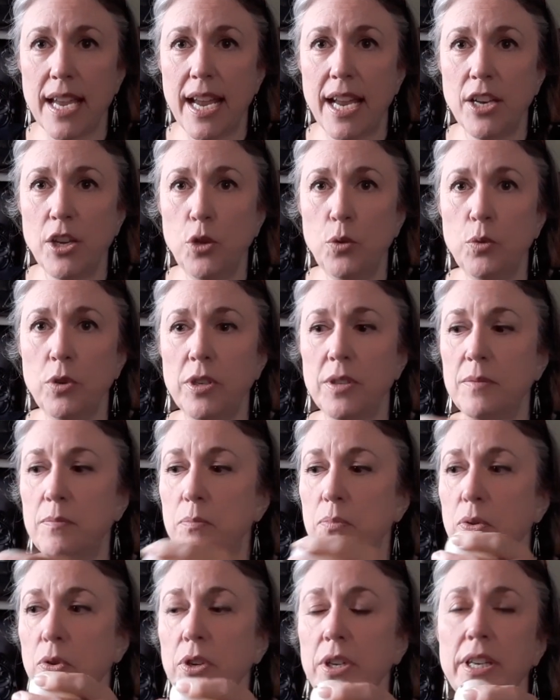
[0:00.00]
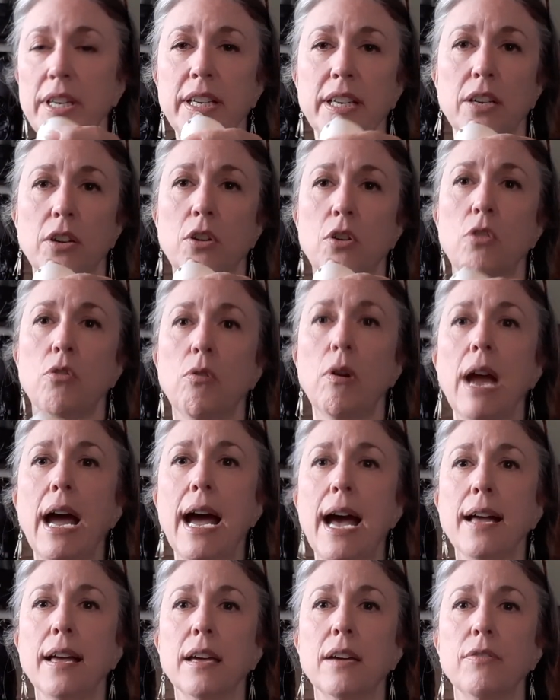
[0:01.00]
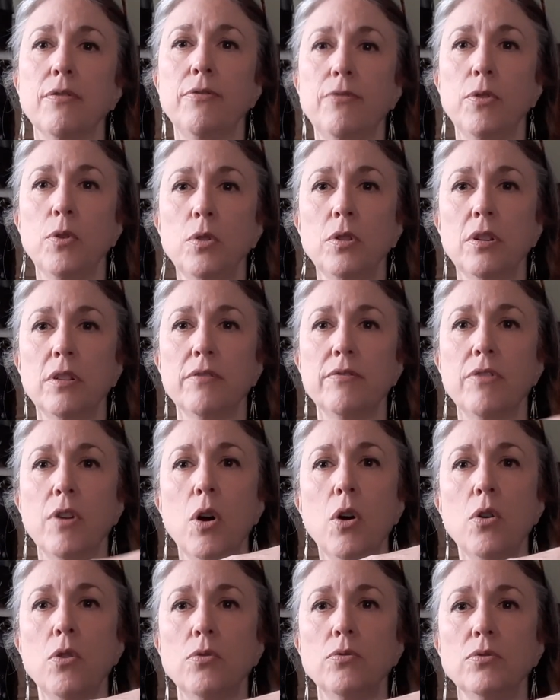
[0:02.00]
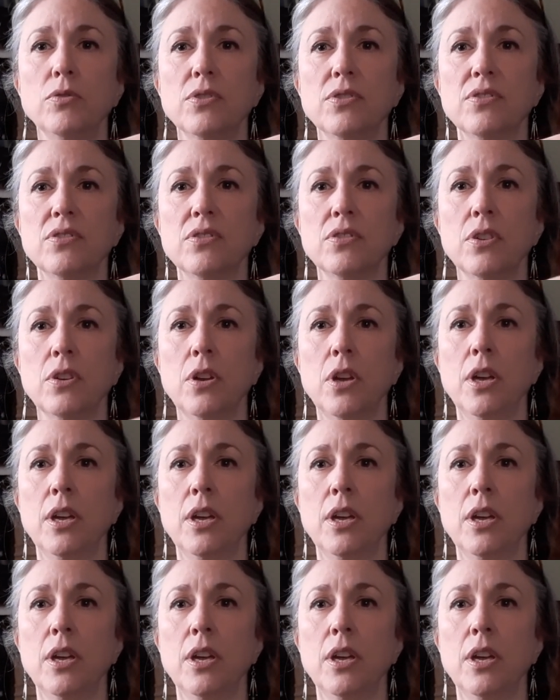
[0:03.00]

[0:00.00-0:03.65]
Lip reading: and you would put it in a crock full of oats,